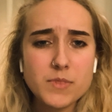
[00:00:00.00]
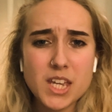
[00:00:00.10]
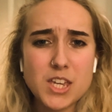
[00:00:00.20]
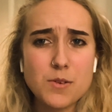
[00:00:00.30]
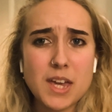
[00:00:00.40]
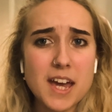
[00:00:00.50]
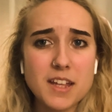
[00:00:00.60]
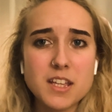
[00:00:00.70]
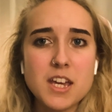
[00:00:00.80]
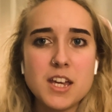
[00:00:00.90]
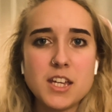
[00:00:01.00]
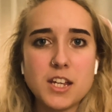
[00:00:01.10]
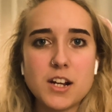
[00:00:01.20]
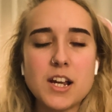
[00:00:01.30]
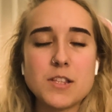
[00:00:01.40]
you can't,
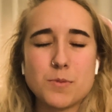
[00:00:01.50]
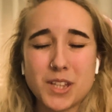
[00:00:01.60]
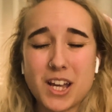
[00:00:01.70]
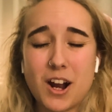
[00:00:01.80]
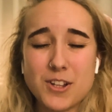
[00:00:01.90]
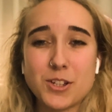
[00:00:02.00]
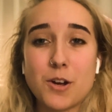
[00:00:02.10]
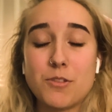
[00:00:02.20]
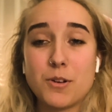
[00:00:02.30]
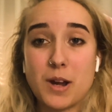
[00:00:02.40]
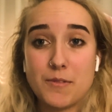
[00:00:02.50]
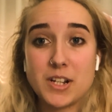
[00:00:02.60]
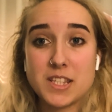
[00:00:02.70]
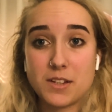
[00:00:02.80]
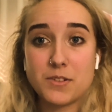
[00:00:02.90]
it's really hard to go through
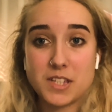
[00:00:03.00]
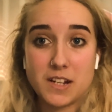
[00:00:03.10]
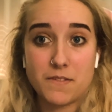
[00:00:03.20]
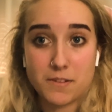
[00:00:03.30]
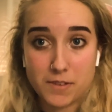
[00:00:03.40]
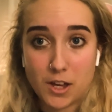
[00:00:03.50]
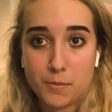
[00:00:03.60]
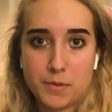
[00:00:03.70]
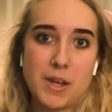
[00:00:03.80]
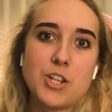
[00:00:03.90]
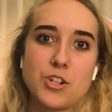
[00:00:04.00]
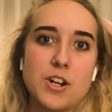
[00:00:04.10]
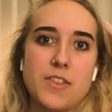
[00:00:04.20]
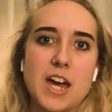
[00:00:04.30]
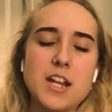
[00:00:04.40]
every single scene of the film and make
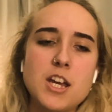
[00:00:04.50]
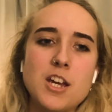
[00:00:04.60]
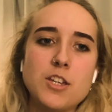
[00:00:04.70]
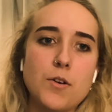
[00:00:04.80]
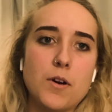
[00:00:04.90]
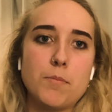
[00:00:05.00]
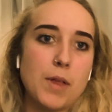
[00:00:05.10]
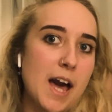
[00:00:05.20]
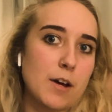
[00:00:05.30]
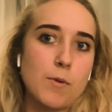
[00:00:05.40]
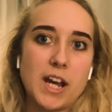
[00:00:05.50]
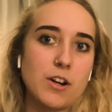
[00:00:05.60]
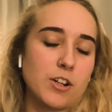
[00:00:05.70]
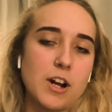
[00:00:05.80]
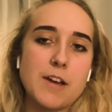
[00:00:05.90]
sure that your black, white,
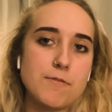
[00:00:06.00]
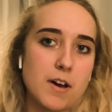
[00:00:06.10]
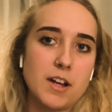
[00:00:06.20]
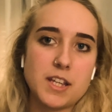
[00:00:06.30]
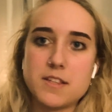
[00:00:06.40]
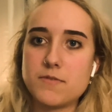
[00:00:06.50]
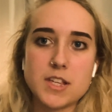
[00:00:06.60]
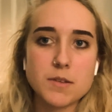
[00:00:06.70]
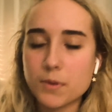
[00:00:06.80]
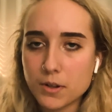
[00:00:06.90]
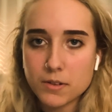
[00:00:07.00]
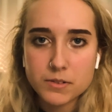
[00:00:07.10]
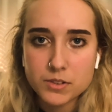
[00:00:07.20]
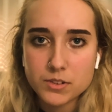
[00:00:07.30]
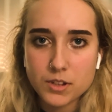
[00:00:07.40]
or gray font is visible
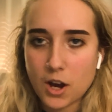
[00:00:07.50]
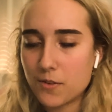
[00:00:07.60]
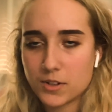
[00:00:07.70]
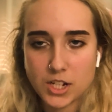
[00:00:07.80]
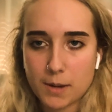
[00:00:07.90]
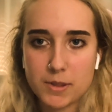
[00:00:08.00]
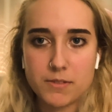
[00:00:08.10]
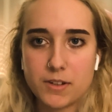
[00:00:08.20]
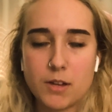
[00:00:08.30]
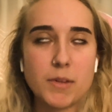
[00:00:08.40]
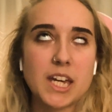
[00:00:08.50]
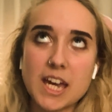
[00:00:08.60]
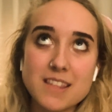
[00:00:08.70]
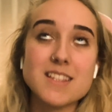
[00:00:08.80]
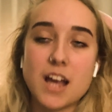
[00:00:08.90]
over top of the film. Like,
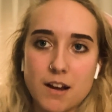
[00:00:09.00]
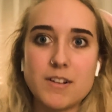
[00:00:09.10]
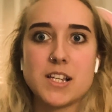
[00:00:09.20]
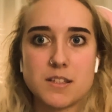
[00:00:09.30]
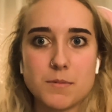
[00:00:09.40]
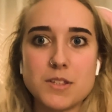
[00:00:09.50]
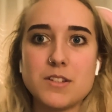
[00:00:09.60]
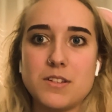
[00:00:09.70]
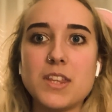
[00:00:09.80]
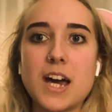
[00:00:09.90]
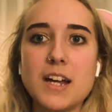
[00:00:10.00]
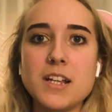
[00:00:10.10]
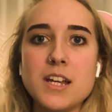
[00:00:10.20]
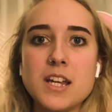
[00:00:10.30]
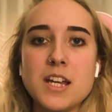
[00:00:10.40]
it's not reasonable to do that.
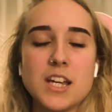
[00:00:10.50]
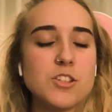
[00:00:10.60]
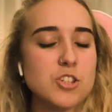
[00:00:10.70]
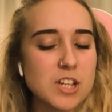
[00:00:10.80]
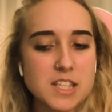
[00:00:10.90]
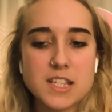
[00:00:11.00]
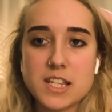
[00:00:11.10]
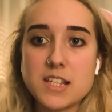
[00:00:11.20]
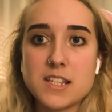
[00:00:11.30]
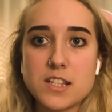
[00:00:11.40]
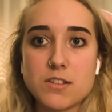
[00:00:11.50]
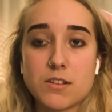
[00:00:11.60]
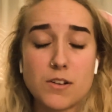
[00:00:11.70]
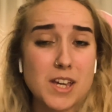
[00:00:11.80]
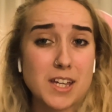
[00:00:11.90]
It's just as easy to
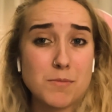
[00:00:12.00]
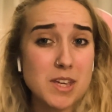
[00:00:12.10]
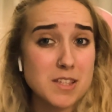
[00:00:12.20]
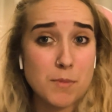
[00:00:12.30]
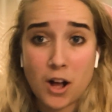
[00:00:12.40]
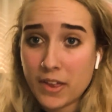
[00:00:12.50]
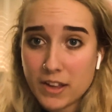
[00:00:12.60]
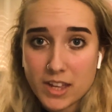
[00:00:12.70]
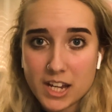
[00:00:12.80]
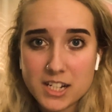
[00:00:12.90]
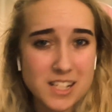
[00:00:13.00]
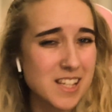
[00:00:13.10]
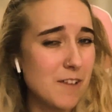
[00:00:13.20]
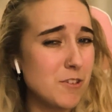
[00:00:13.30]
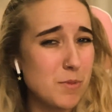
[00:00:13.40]
throw, it can be a small outline, it
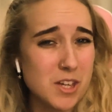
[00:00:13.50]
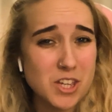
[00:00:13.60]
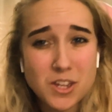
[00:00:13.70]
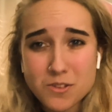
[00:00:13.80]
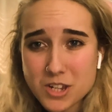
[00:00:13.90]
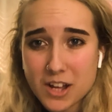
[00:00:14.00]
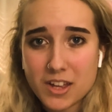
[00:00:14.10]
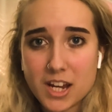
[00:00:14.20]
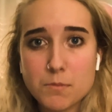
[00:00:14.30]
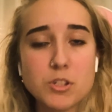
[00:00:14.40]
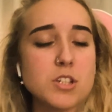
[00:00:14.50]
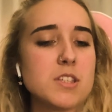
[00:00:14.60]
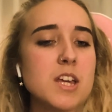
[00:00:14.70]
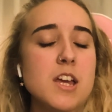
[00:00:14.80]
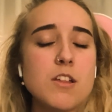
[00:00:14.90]
doesn't have to be a huge outline, but
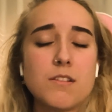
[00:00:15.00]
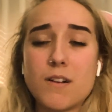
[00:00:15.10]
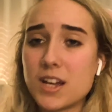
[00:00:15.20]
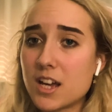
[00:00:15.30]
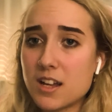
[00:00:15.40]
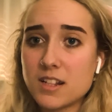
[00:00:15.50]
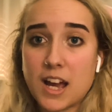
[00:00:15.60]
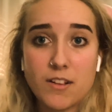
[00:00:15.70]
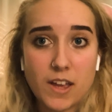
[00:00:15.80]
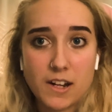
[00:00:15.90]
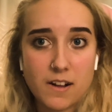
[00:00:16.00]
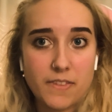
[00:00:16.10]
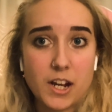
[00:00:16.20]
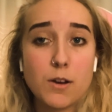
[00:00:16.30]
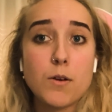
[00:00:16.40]
just throwing an outline on
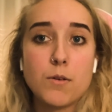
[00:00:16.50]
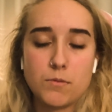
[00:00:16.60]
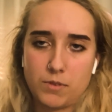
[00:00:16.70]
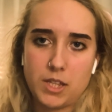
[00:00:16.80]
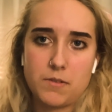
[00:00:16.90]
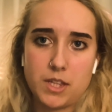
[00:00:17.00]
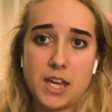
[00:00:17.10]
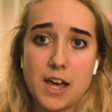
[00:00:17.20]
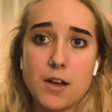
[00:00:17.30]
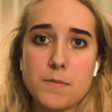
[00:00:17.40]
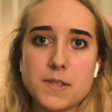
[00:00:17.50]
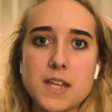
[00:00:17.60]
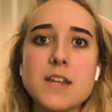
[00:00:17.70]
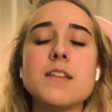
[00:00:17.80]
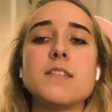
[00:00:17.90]
there really, really helps.
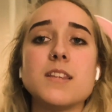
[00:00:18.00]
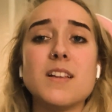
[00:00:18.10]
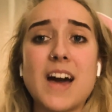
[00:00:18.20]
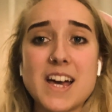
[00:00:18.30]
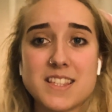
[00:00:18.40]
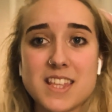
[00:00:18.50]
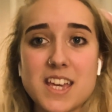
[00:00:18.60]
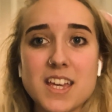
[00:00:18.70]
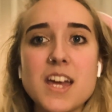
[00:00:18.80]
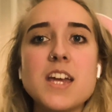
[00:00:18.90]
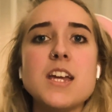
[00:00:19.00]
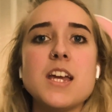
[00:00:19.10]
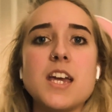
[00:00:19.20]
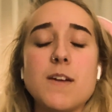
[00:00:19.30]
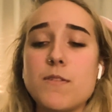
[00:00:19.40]
The last thing,
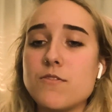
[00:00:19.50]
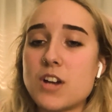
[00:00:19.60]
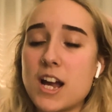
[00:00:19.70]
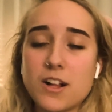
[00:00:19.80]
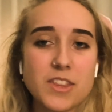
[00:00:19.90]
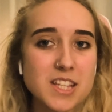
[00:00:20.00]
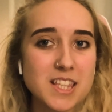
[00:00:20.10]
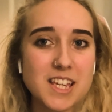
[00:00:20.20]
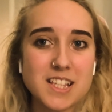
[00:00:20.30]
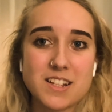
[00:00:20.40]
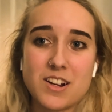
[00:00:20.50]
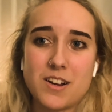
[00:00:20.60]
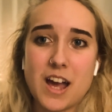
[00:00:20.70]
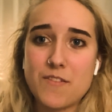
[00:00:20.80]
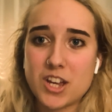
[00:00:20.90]
if you've tried all these things and
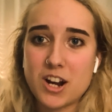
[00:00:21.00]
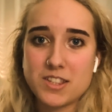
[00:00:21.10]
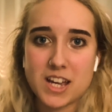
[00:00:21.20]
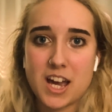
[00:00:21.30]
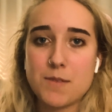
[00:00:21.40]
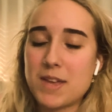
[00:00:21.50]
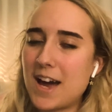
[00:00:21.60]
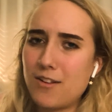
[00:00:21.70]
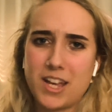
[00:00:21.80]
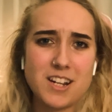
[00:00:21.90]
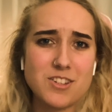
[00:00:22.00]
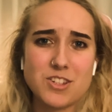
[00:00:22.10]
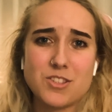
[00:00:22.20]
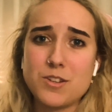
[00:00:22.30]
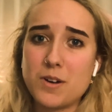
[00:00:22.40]
you're having a hard time, the outline is
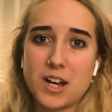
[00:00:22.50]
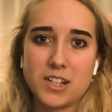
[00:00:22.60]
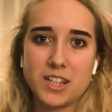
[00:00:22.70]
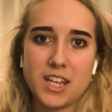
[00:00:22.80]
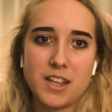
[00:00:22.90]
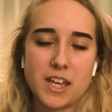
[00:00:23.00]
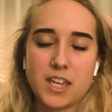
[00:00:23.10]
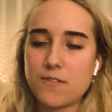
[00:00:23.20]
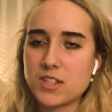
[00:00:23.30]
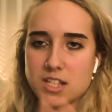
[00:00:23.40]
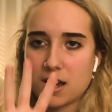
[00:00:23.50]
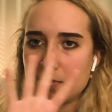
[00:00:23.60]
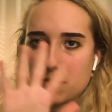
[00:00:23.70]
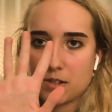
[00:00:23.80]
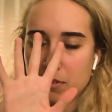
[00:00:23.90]
just too ugly, like if it's not
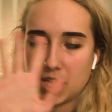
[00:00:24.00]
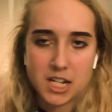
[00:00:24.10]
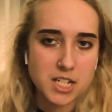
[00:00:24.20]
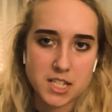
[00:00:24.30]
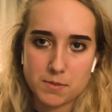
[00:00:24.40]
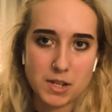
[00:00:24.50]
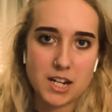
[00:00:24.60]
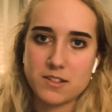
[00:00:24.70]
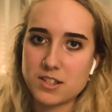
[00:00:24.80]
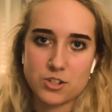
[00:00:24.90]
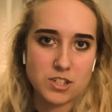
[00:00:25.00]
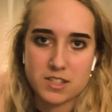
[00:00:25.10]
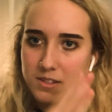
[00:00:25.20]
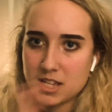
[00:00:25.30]
related to subtitles, it's just